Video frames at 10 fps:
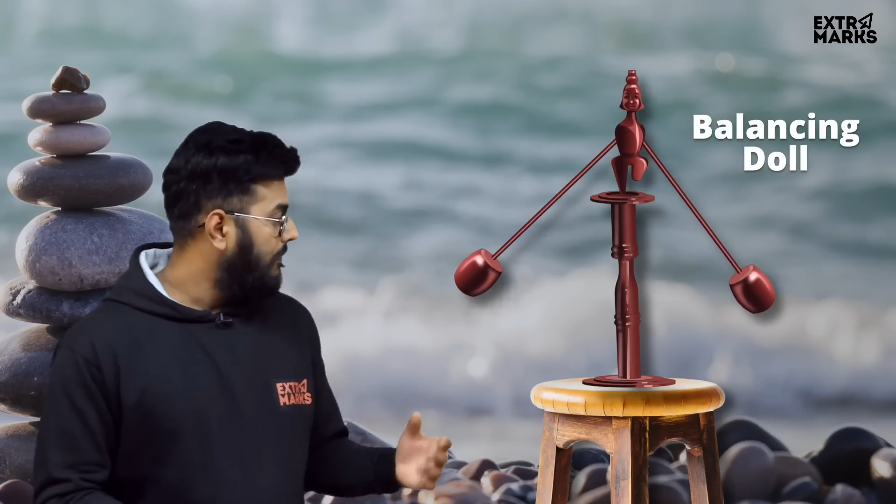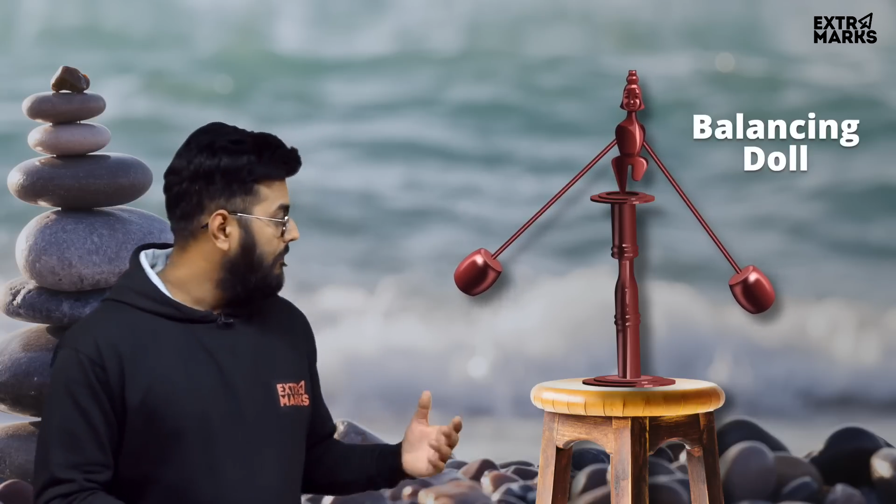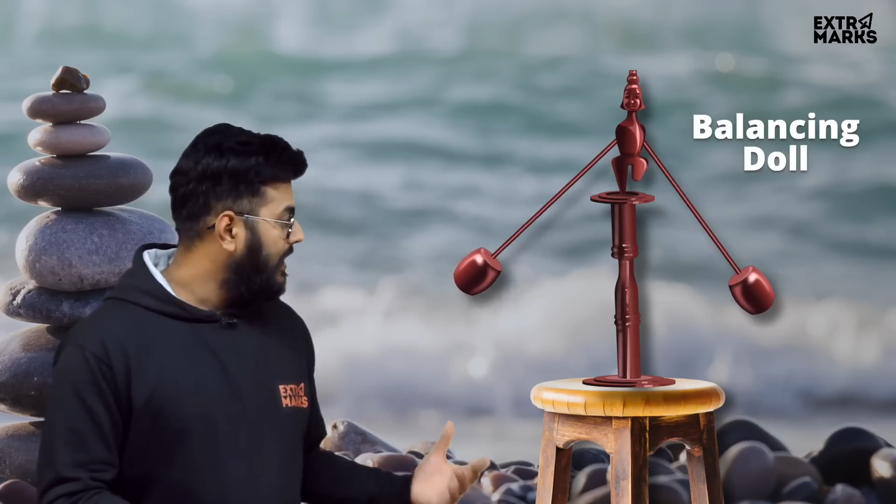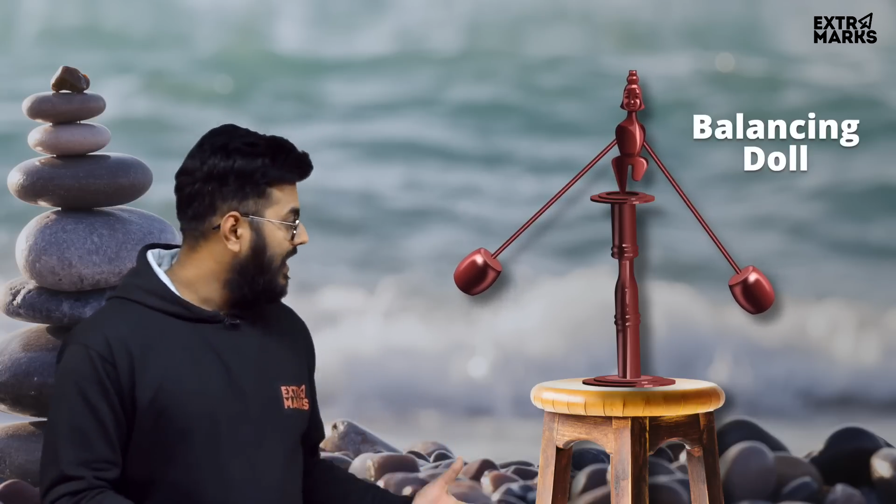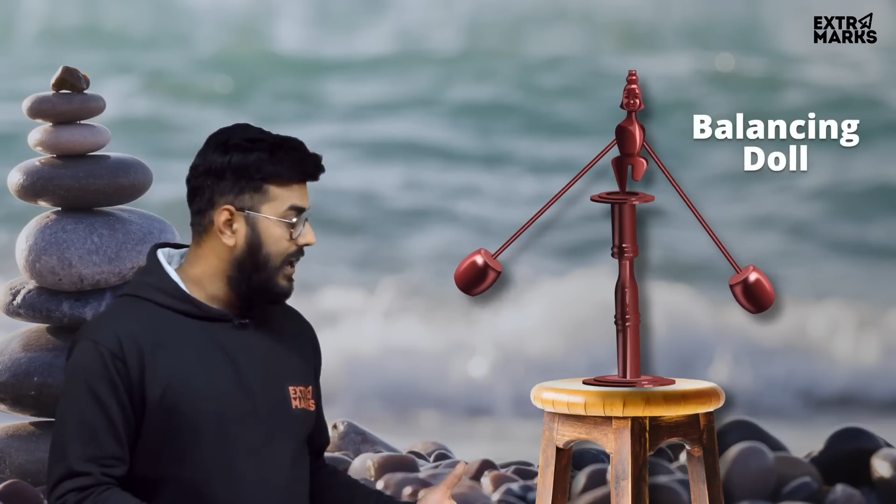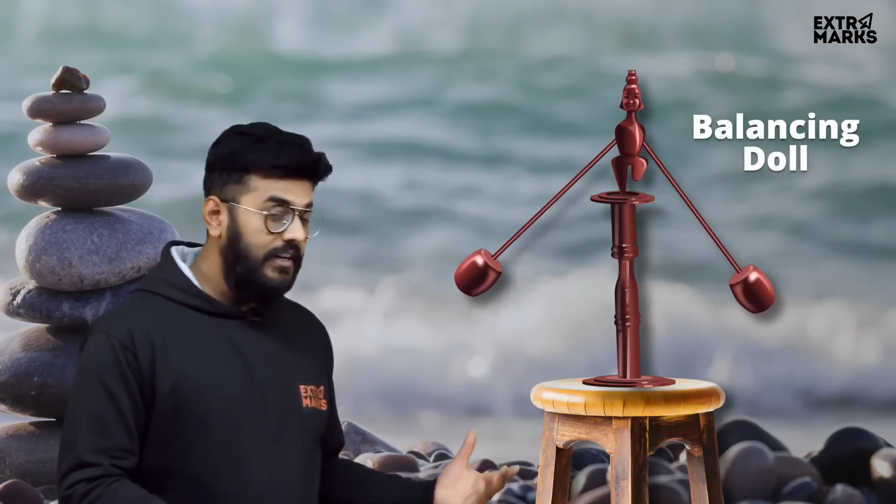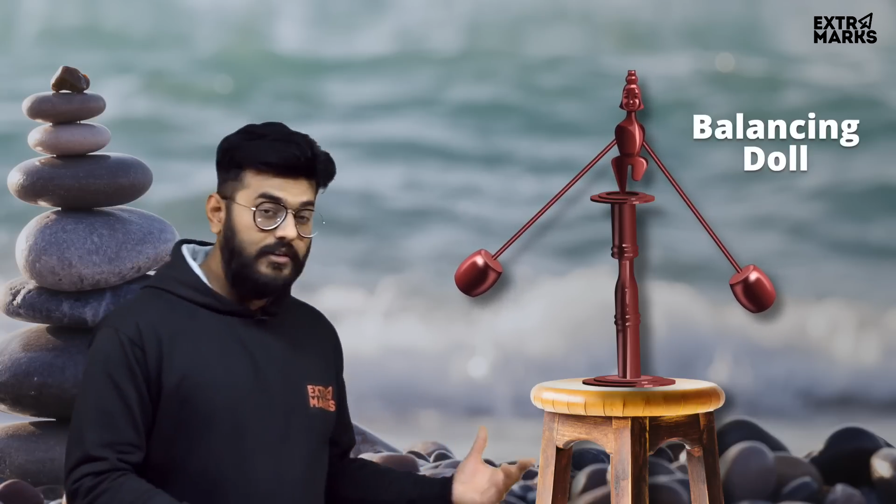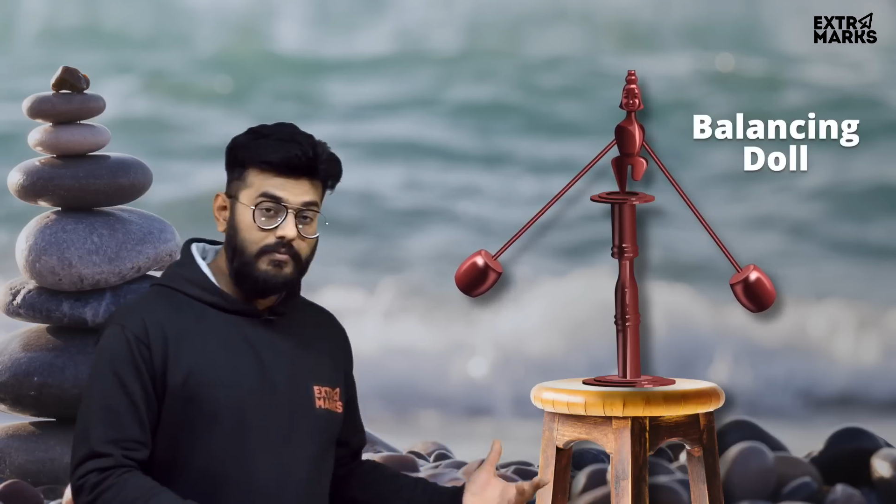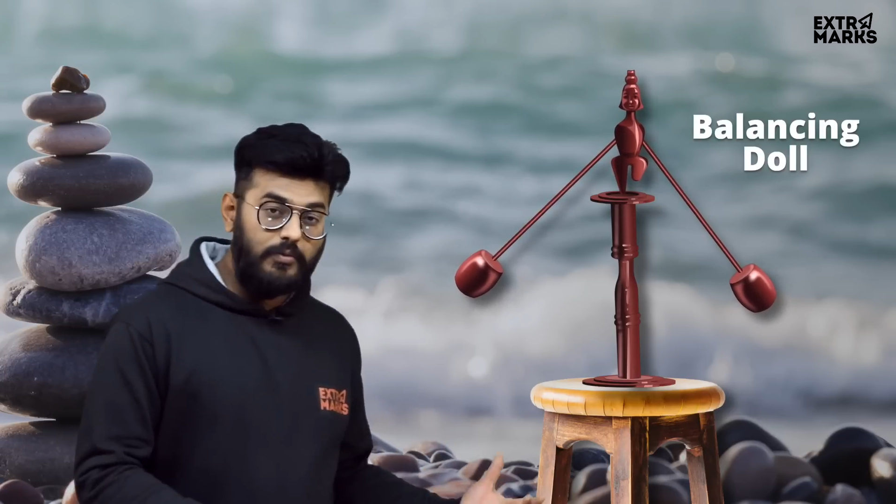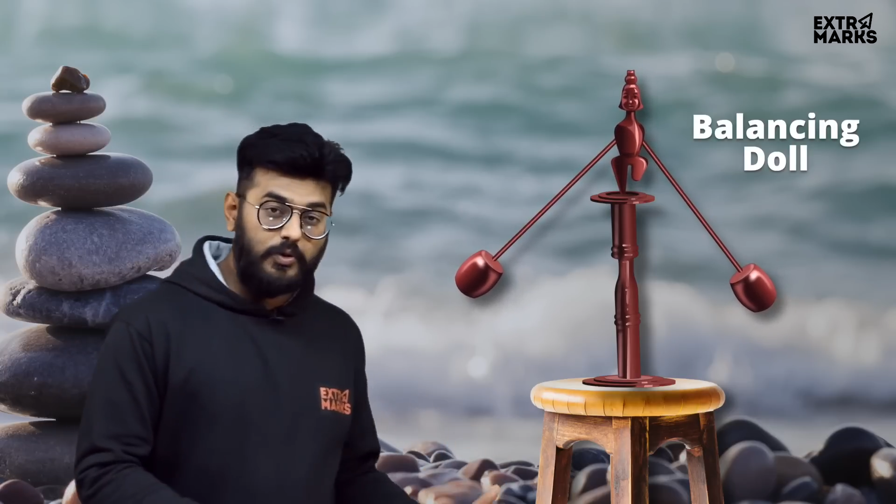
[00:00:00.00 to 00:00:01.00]

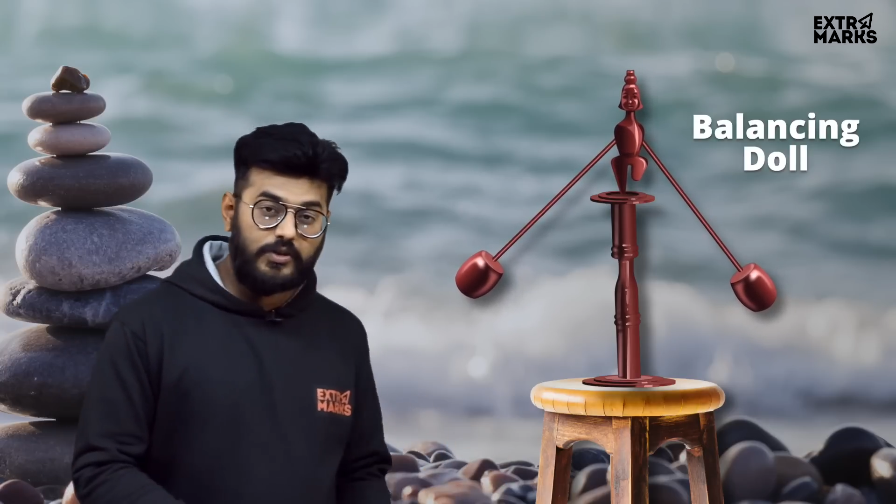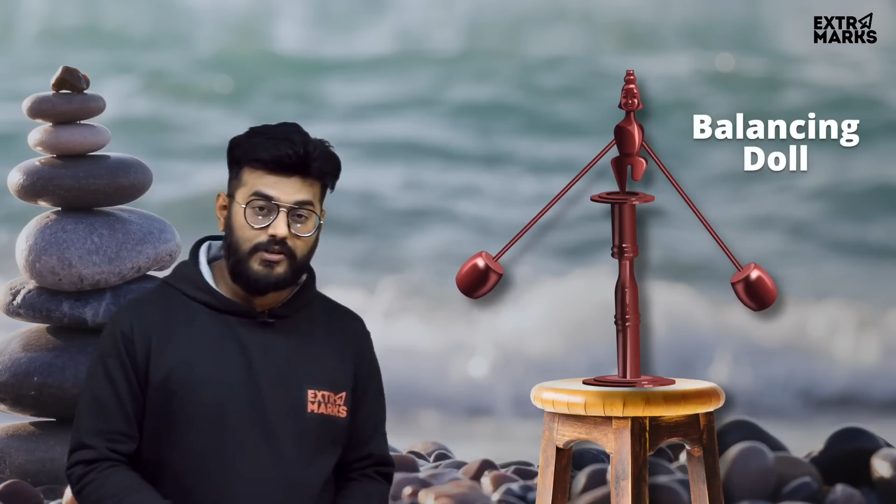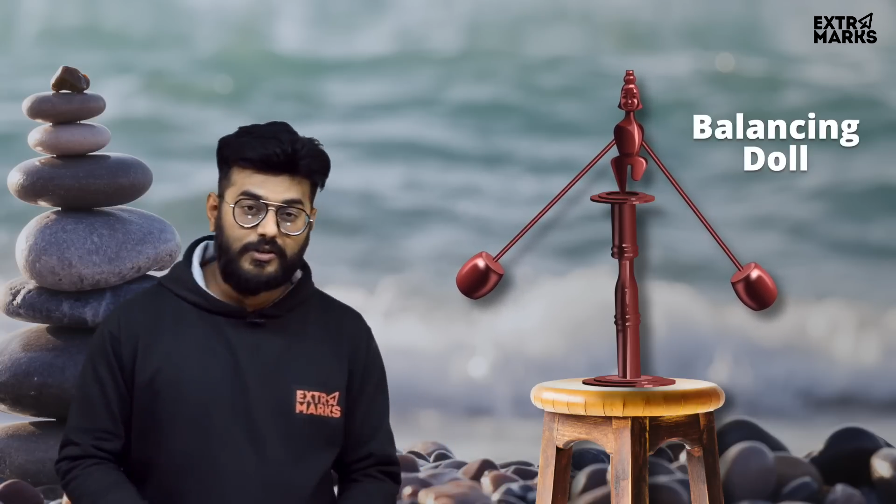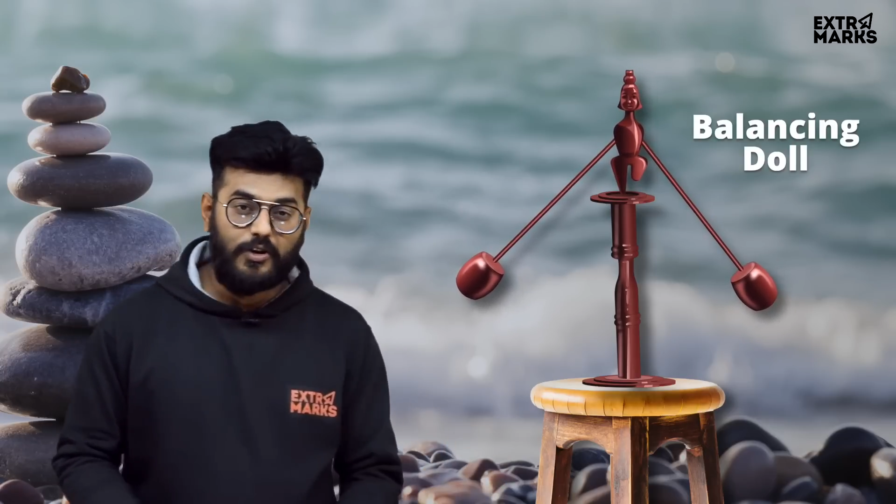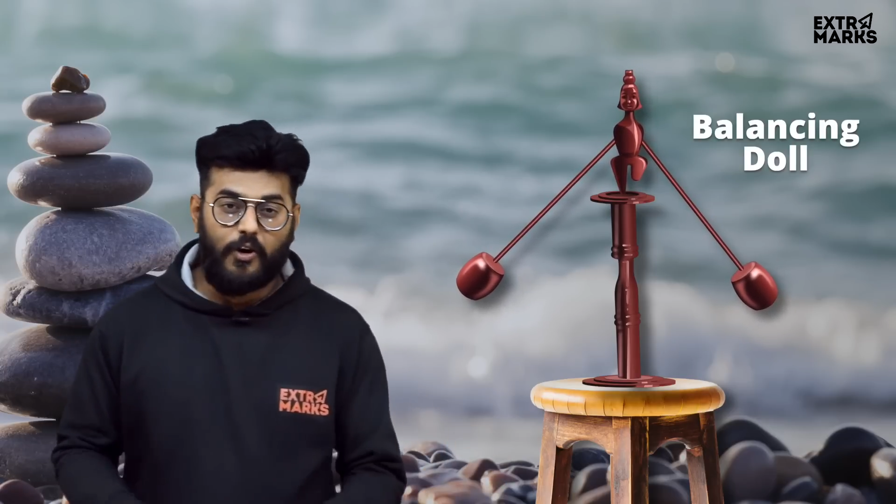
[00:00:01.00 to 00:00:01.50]
behind the motion